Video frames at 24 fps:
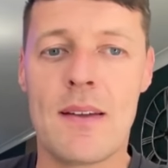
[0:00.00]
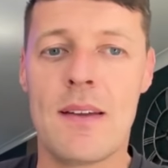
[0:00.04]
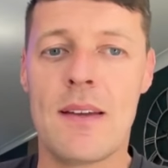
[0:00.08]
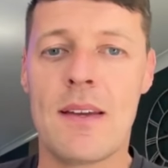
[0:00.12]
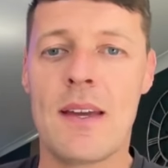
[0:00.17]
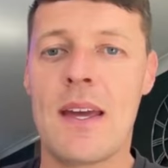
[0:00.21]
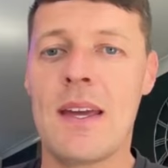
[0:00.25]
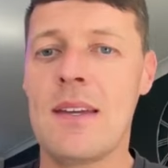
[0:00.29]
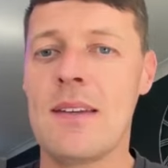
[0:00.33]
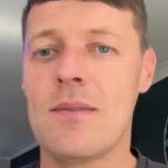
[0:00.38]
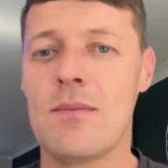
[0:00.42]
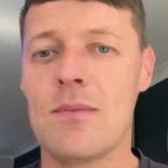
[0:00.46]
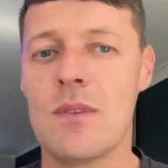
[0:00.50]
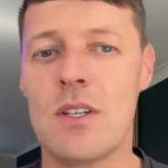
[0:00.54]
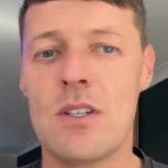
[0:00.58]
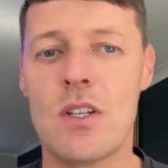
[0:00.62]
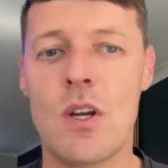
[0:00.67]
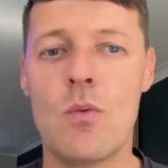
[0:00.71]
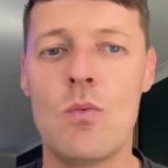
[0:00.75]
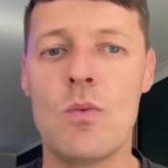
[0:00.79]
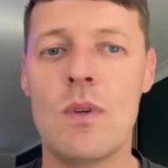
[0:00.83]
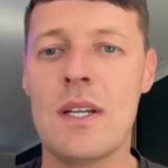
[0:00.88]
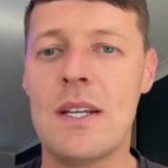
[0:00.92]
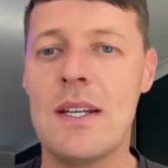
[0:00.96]
Okay, you
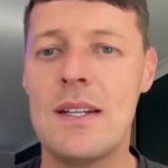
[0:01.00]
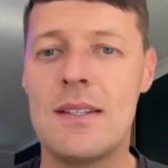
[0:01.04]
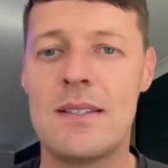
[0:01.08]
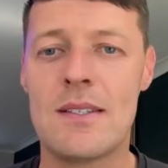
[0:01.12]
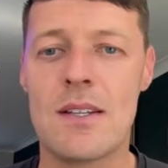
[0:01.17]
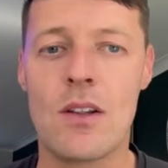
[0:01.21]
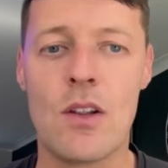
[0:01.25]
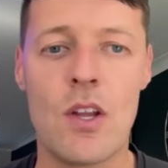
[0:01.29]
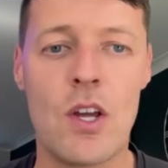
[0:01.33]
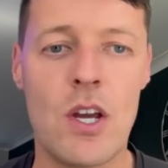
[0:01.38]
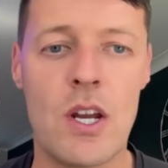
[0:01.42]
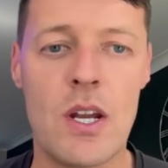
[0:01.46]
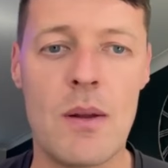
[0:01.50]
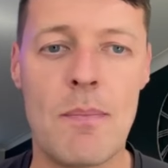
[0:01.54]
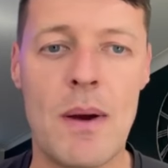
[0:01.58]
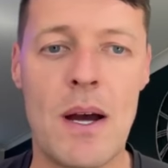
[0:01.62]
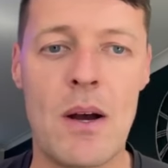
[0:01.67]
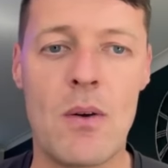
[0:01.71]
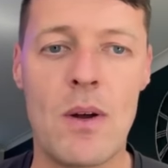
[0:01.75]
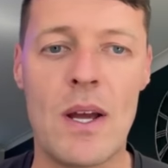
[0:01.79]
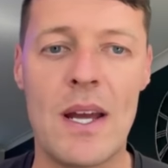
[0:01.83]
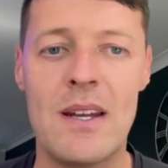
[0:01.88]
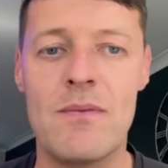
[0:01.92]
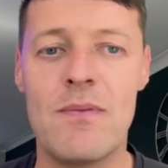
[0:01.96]
don't need to learn
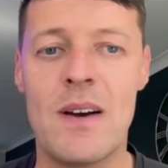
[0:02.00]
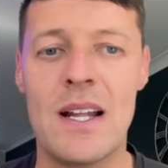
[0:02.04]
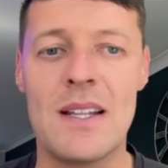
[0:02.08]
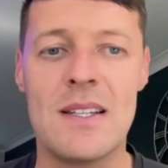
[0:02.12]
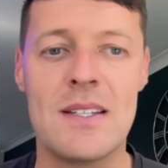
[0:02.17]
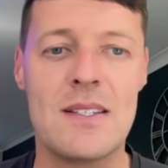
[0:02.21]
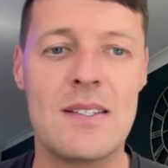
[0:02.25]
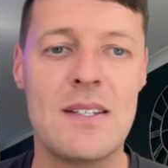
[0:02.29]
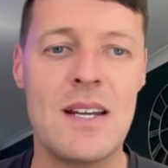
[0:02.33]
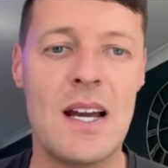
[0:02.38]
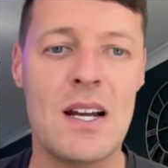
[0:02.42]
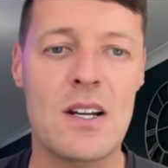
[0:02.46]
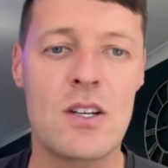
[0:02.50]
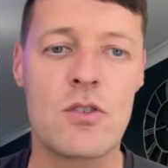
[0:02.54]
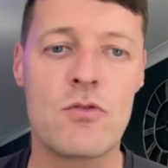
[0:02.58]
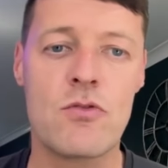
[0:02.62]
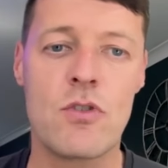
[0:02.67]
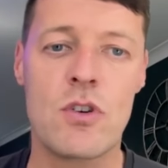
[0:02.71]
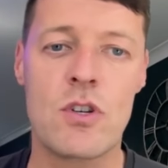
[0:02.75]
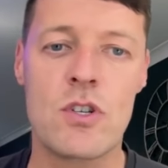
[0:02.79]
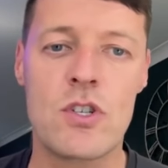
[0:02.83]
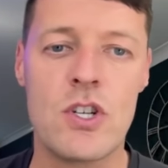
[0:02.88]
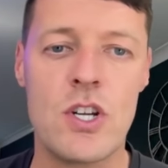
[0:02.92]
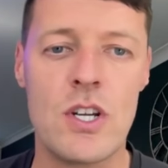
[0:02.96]
about advanced tax
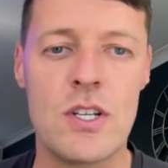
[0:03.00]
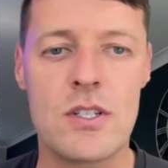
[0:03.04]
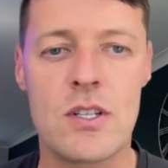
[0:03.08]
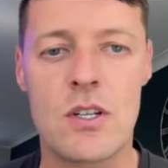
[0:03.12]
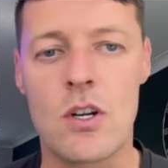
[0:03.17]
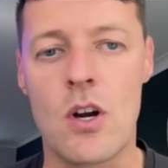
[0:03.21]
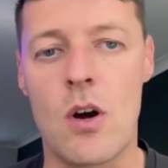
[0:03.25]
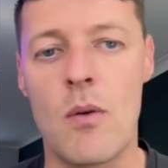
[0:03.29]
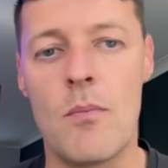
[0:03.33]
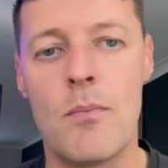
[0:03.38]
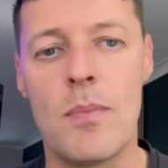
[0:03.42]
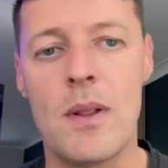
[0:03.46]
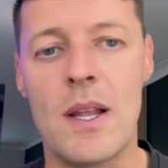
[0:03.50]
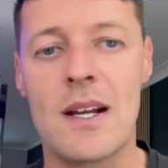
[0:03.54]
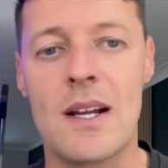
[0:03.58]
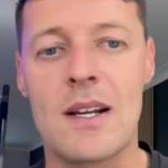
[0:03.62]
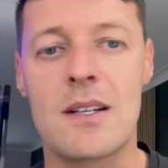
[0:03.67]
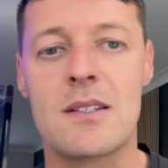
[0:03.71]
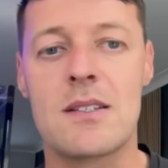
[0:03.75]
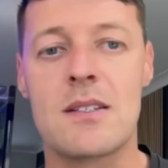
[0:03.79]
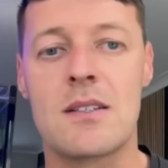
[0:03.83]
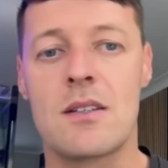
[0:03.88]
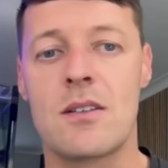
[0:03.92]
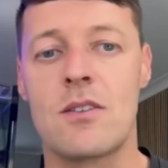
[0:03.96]
structures,
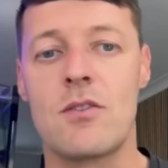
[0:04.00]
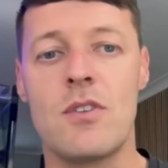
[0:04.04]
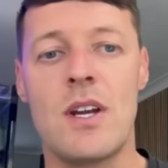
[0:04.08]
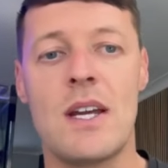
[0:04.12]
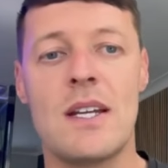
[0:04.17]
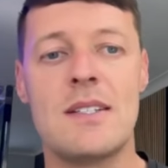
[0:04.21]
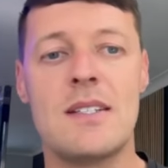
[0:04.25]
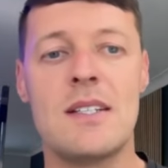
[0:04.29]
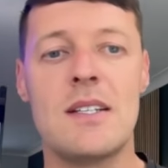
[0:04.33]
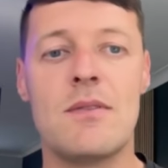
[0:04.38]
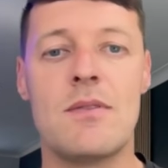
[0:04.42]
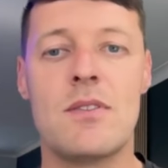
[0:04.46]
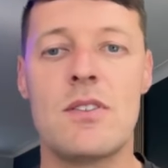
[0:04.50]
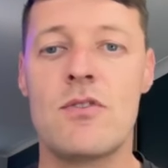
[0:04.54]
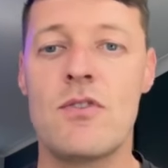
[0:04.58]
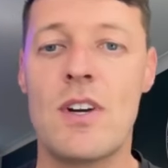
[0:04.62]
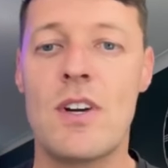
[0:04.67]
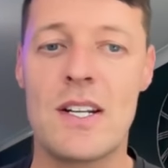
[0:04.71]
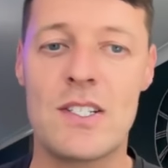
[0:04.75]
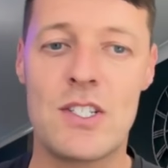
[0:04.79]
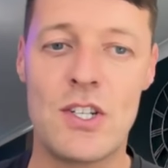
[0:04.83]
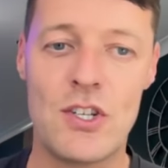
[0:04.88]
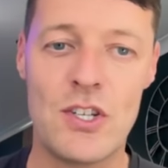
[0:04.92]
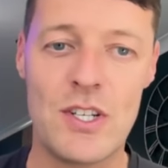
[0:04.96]
complex creative
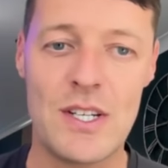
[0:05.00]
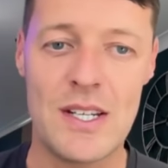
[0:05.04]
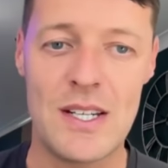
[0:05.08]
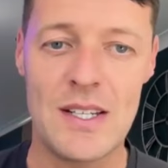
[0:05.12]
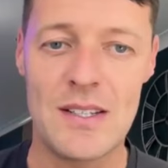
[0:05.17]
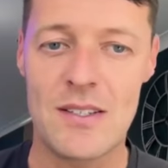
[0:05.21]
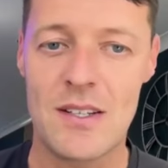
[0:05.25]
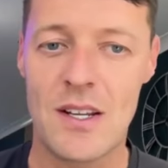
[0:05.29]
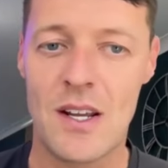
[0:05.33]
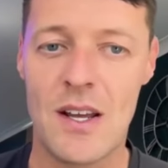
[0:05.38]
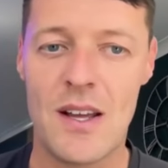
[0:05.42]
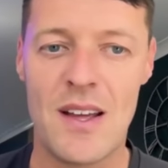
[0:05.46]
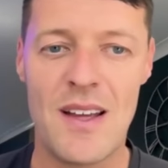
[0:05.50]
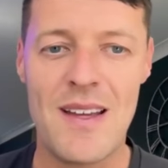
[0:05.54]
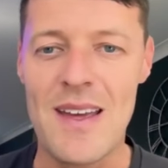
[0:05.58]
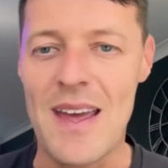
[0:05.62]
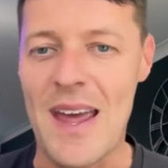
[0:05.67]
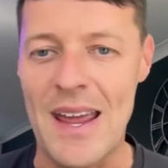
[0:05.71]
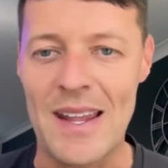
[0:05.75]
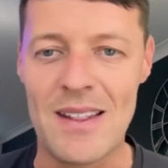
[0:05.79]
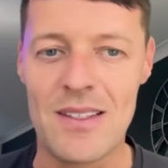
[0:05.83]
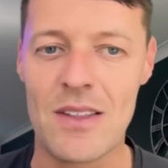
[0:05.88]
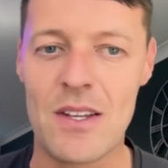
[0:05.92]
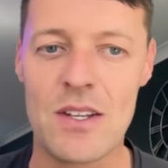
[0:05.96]
strategies,
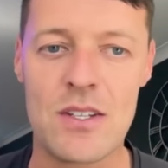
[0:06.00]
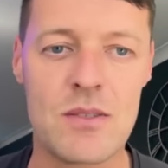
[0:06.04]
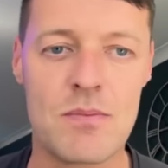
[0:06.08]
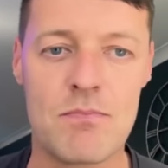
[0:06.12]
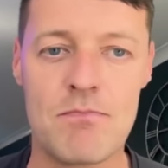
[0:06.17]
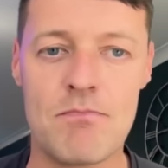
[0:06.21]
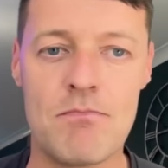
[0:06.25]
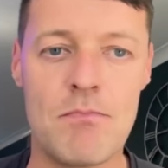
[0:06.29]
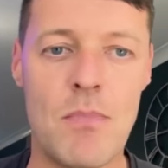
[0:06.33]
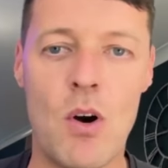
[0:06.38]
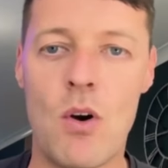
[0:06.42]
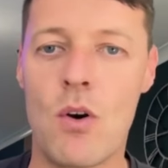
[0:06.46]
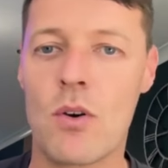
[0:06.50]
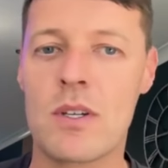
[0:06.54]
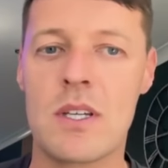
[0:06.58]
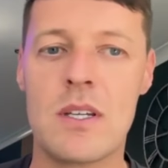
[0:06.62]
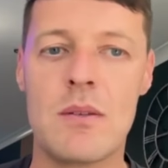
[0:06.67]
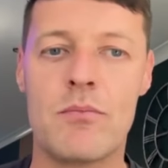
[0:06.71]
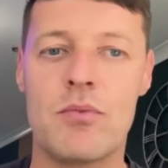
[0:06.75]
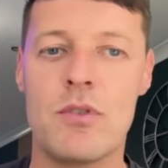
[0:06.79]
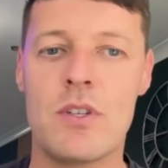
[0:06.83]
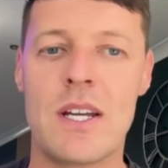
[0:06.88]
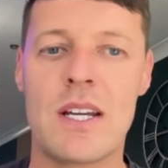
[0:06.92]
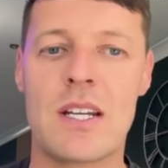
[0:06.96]
endless
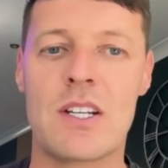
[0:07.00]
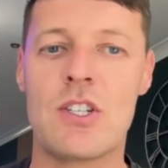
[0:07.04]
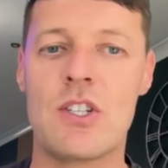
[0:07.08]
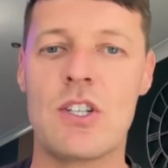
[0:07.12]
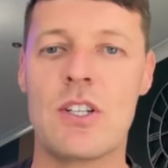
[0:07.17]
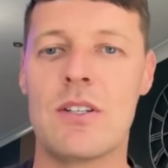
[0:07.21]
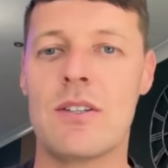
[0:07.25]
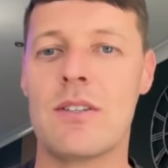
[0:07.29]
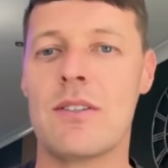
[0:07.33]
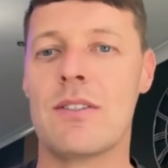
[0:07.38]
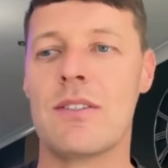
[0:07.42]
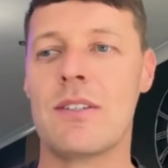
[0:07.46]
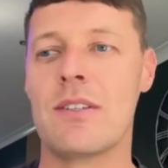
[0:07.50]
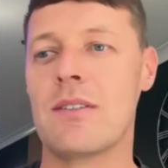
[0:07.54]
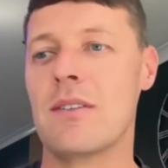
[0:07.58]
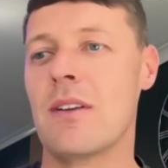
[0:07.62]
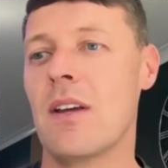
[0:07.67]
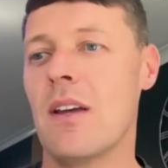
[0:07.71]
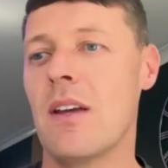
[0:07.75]
market predictions, and